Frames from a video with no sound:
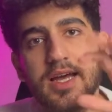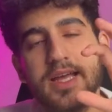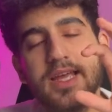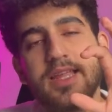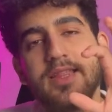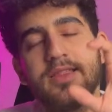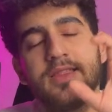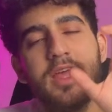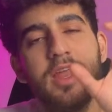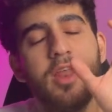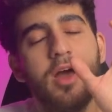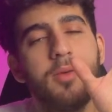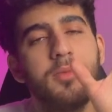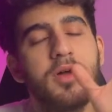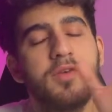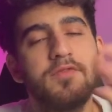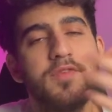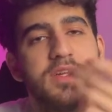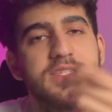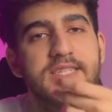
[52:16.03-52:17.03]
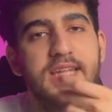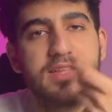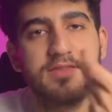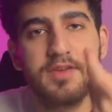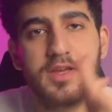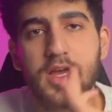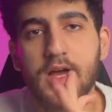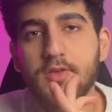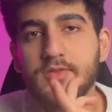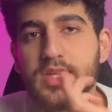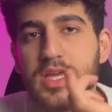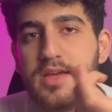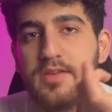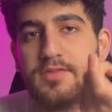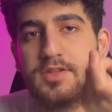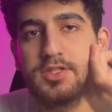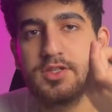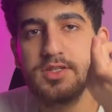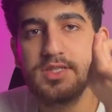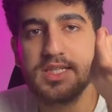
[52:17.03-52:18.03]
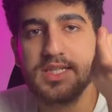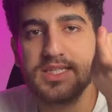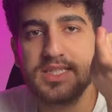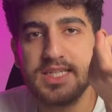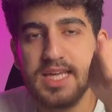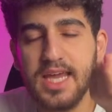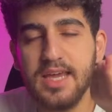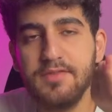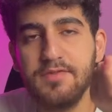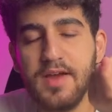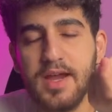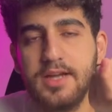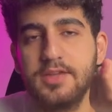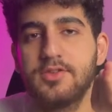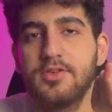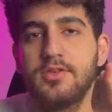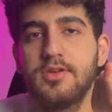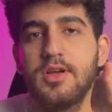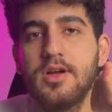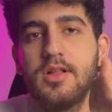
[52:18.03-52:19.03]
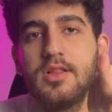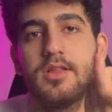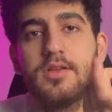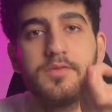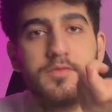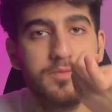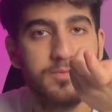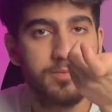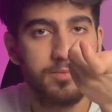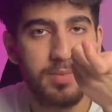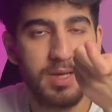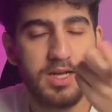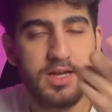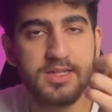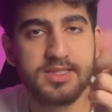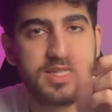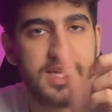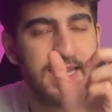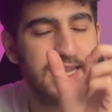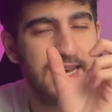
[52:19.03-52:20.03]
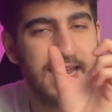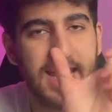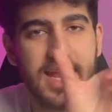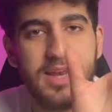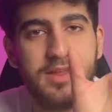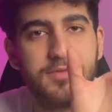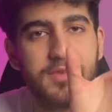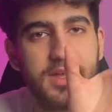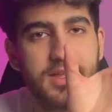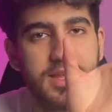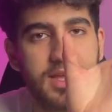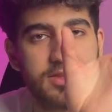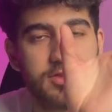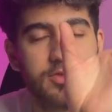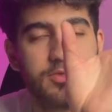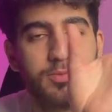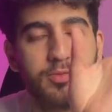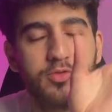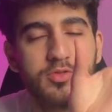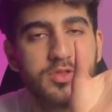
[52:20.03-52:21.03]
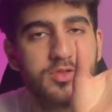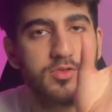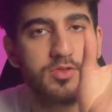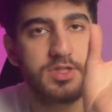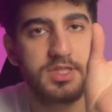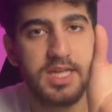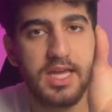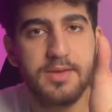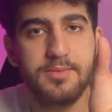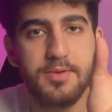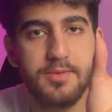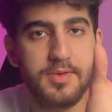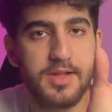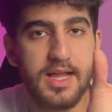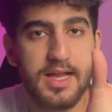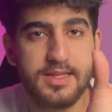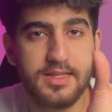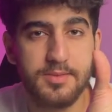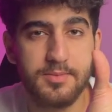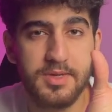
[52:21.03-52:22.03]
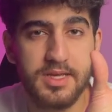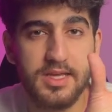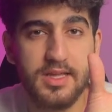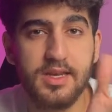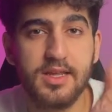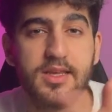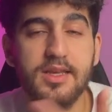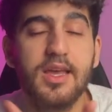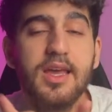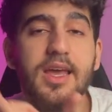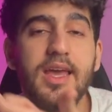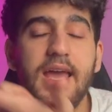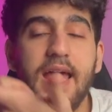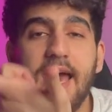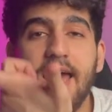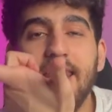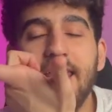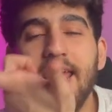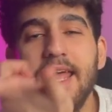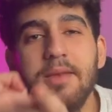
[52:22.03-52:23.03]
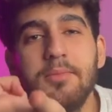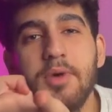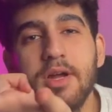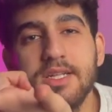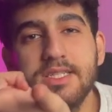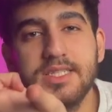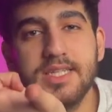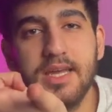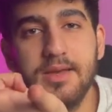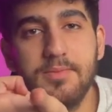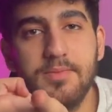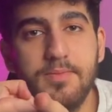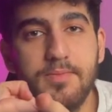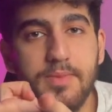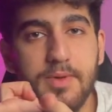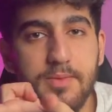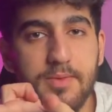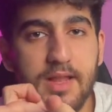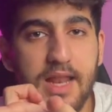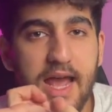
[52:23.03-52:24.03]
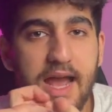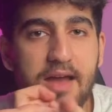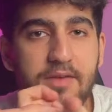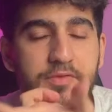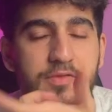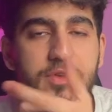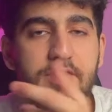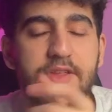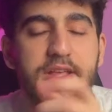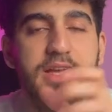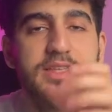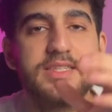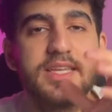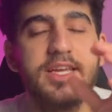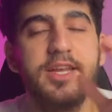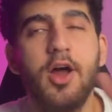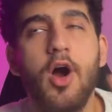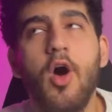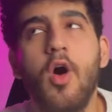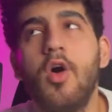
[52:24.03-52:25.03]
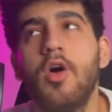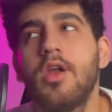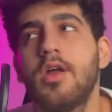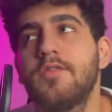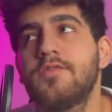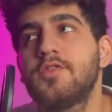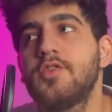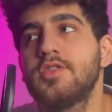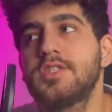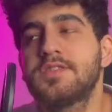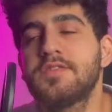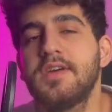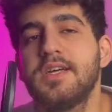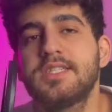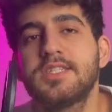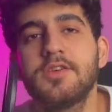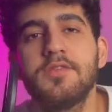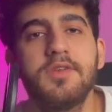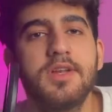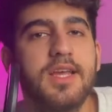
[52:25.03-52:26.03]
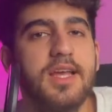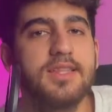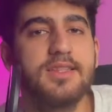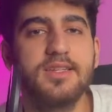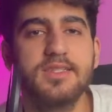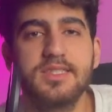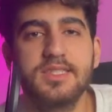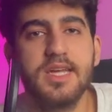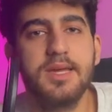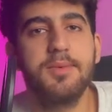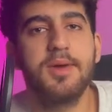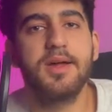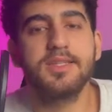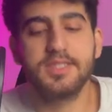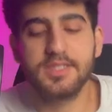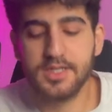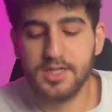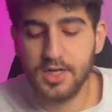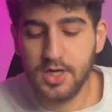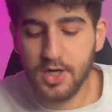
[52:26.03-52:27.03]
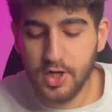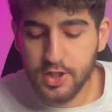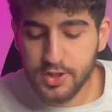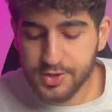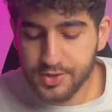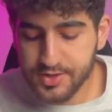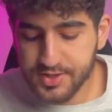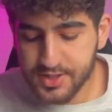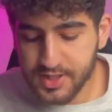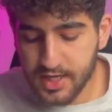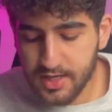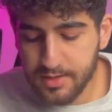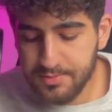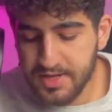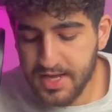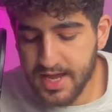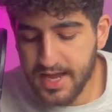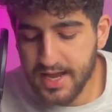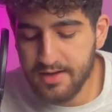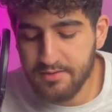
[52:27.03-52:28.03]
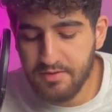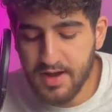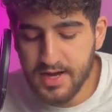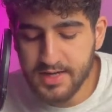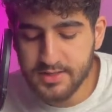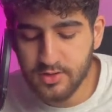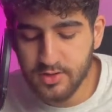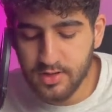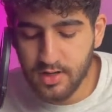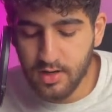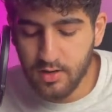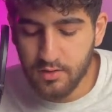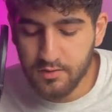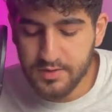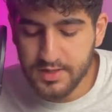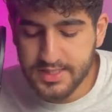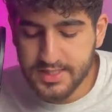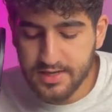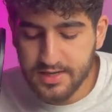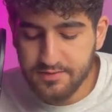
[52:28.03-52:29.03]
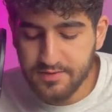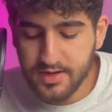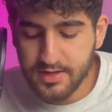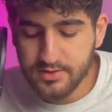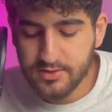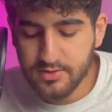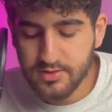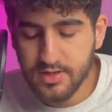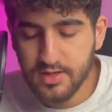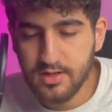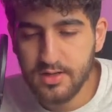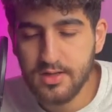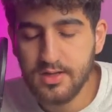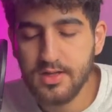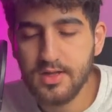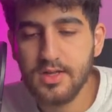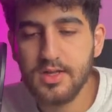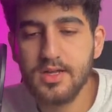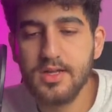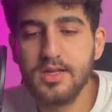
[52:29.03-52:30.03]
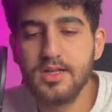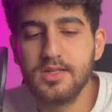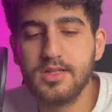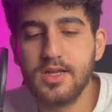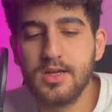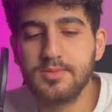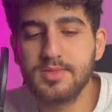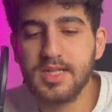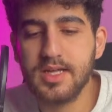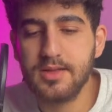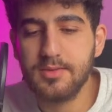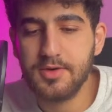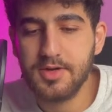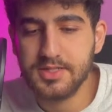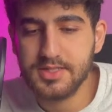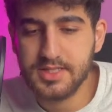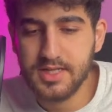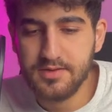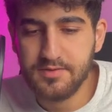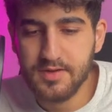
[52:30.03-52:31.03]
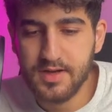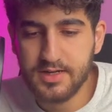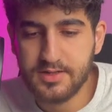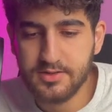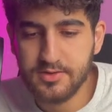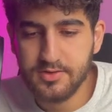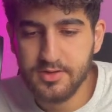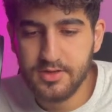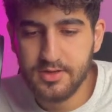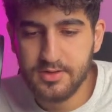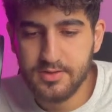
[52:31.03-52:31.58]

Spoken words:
The number of ways that we count every choice is k factorial, because in any way that you put those k people at the beginning and n minus k people after that, in all of those ways you will get the same answer. So it's going to be n factorial over k factorial times n minus k factorial.